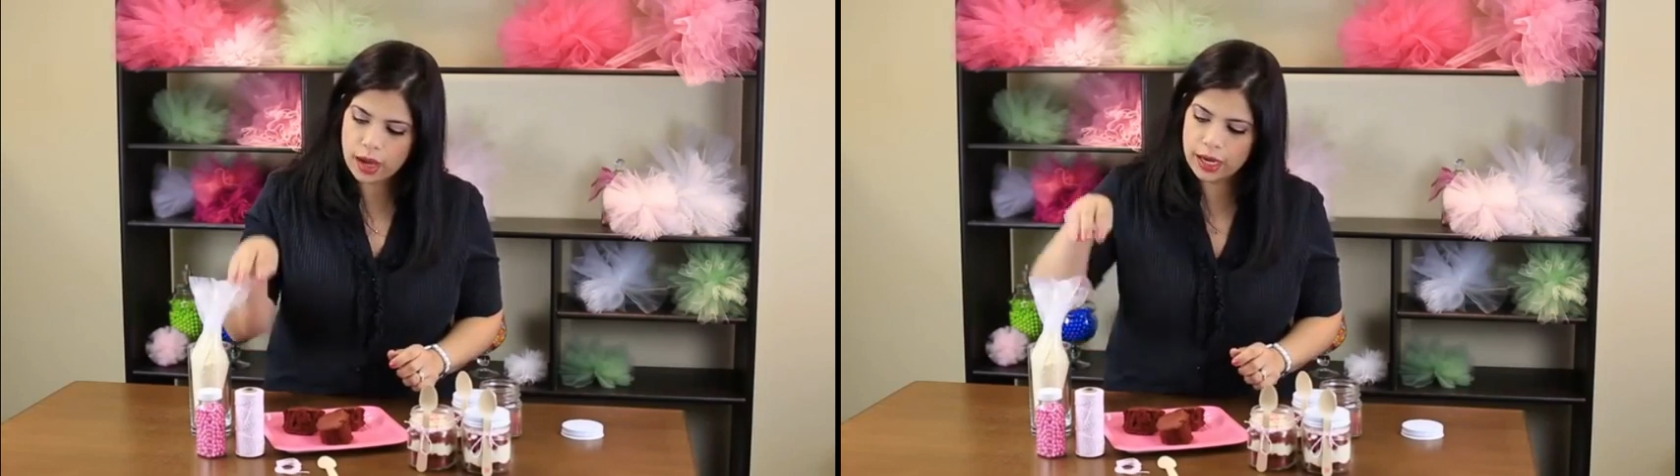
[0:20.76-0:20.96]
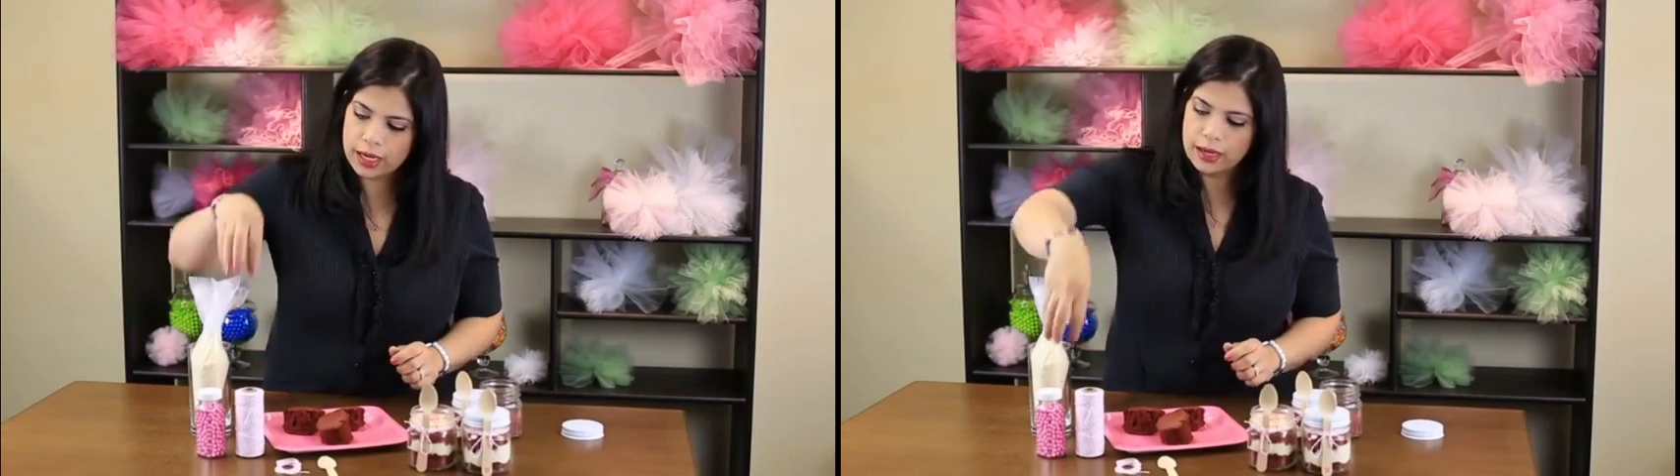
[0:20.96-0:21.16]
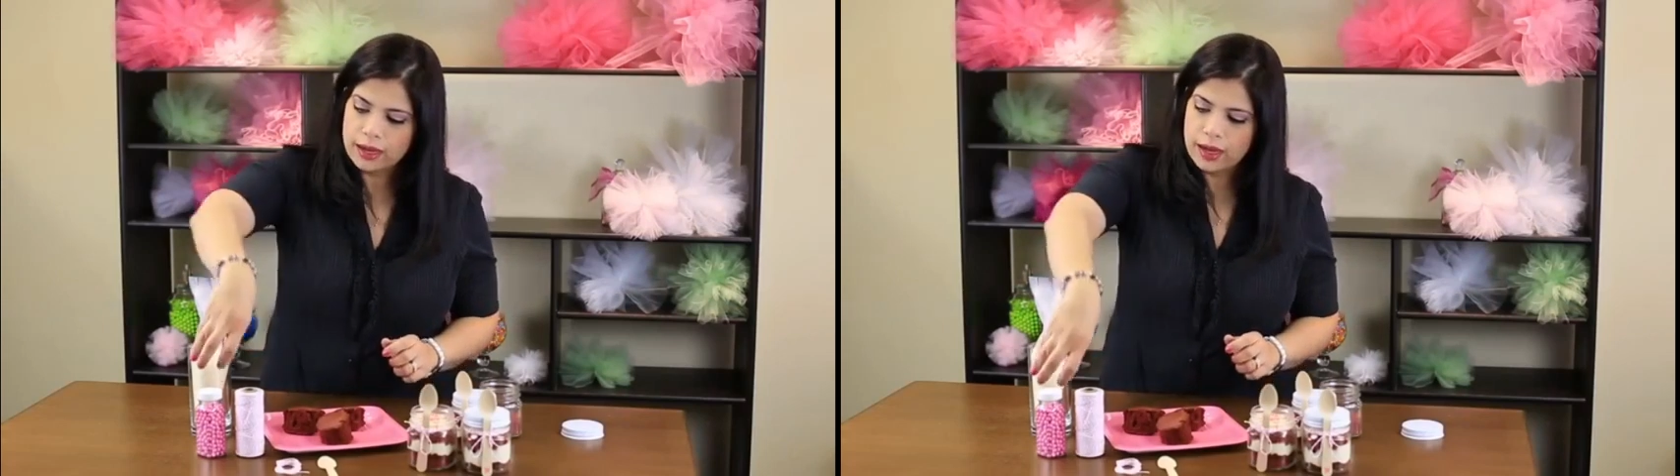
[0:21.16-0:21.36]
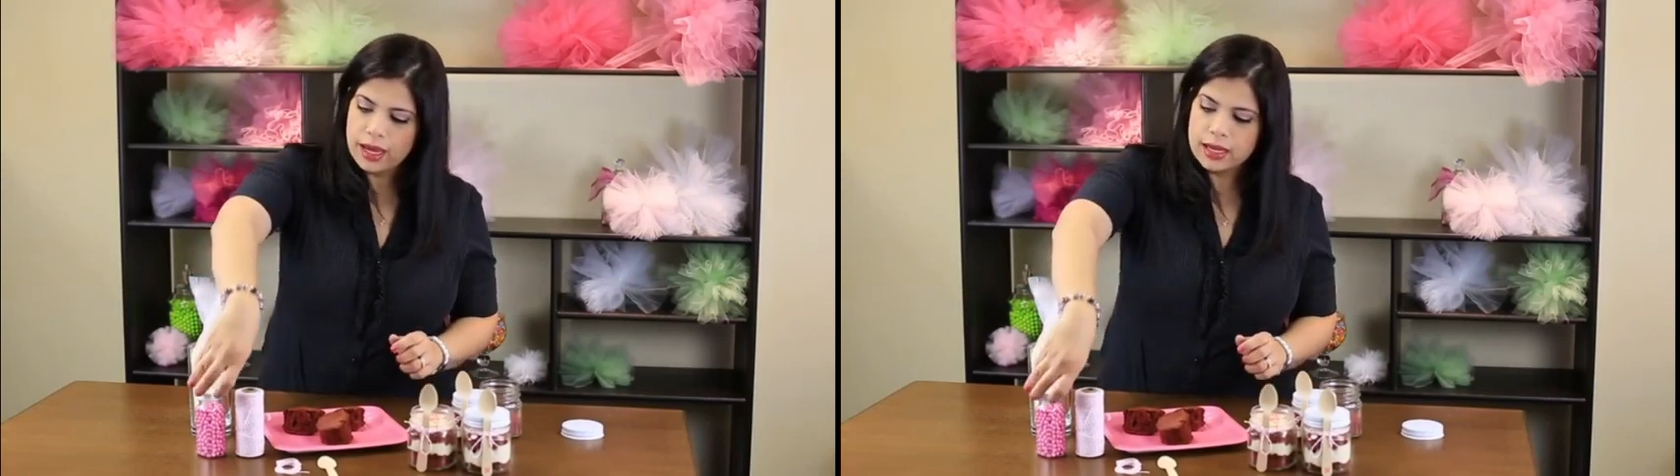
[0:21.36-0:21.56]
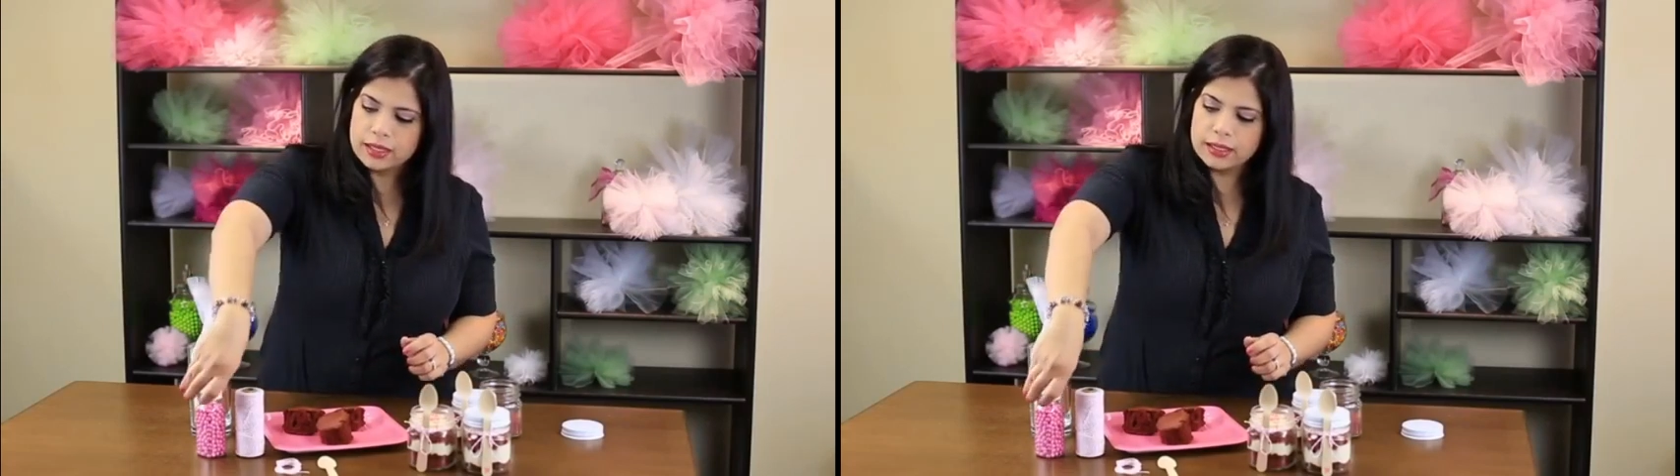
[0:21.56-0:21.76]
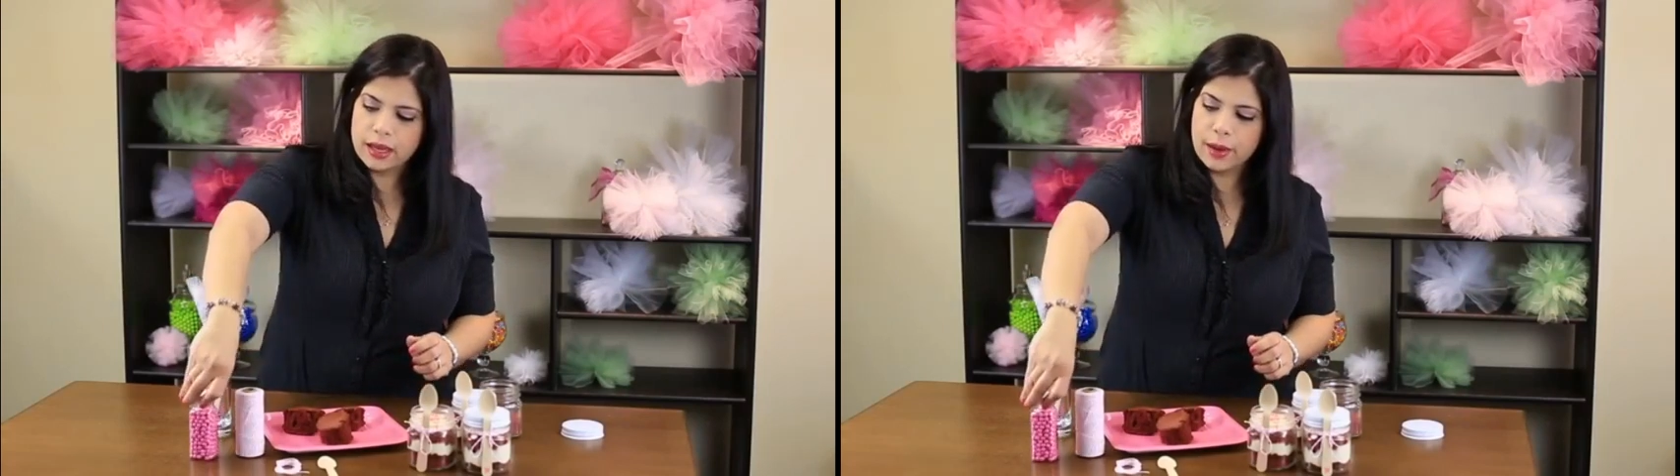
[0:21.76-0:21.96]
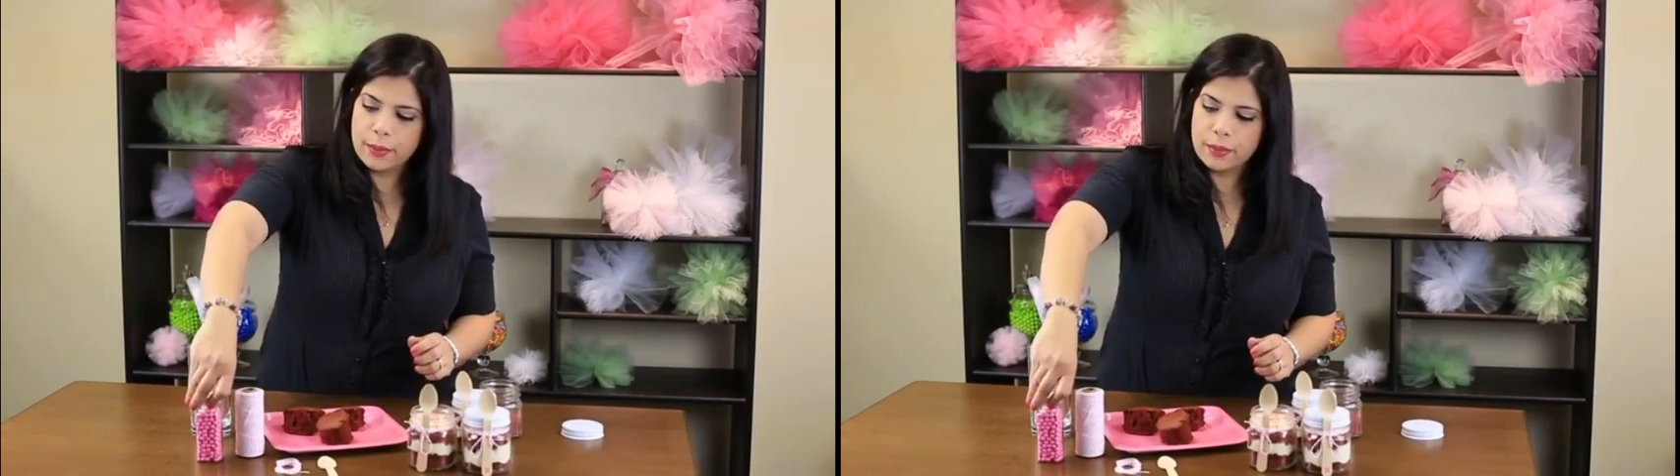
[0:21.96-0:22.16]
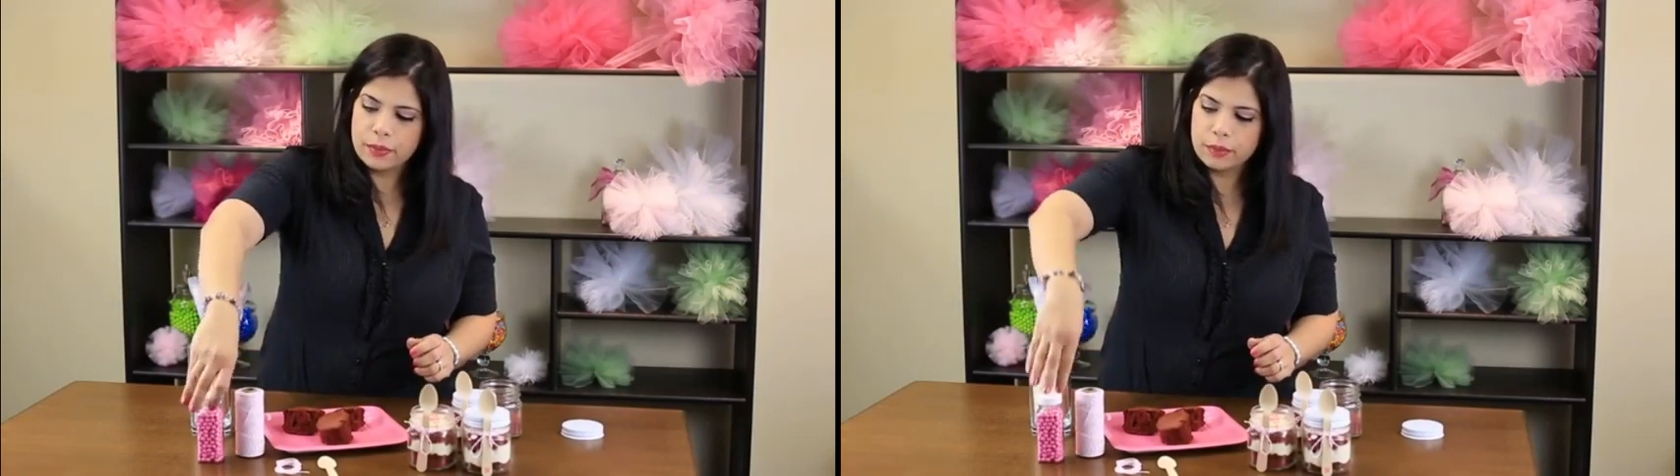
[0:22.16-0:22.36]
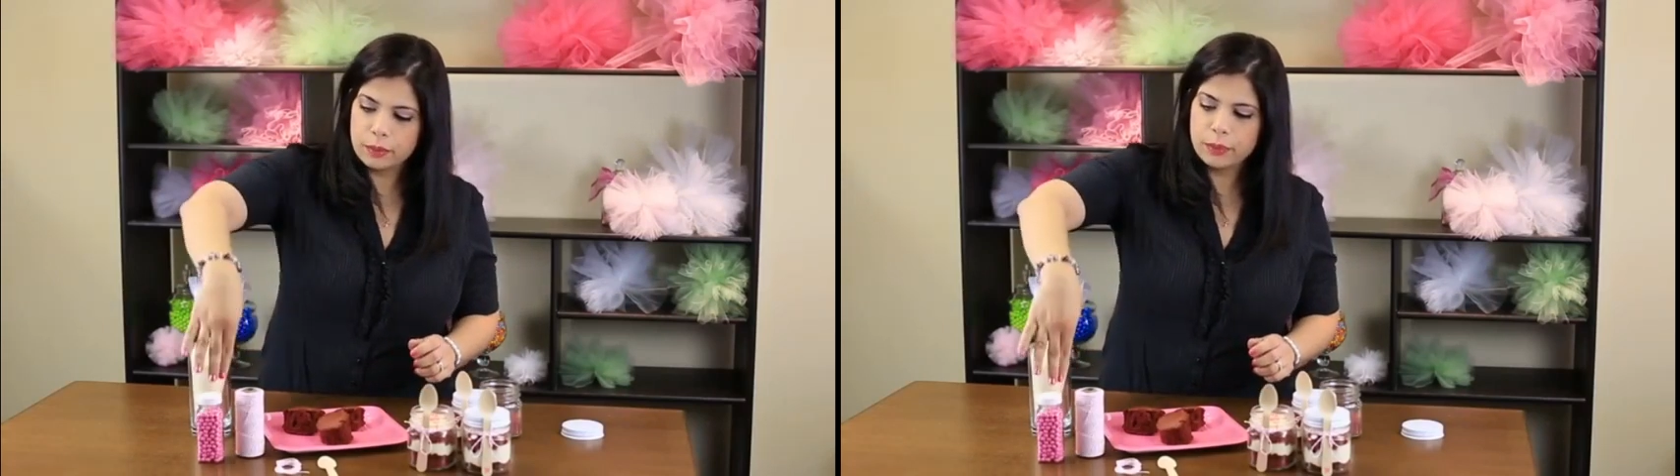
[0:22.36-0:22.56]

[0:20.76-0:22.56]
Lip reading: twine, some